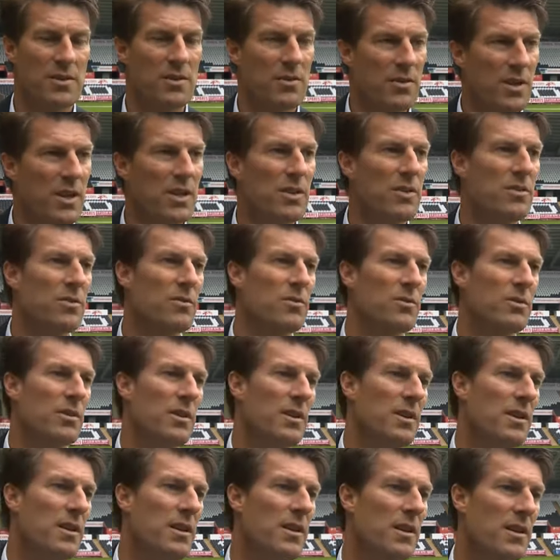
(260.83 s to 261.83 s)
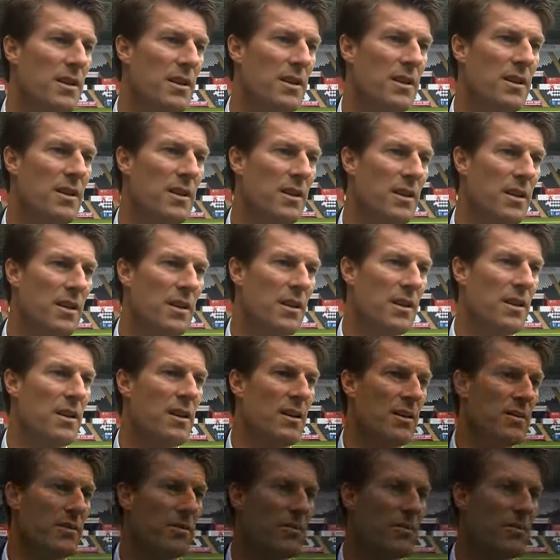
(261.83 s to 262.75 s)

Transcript: you can do along the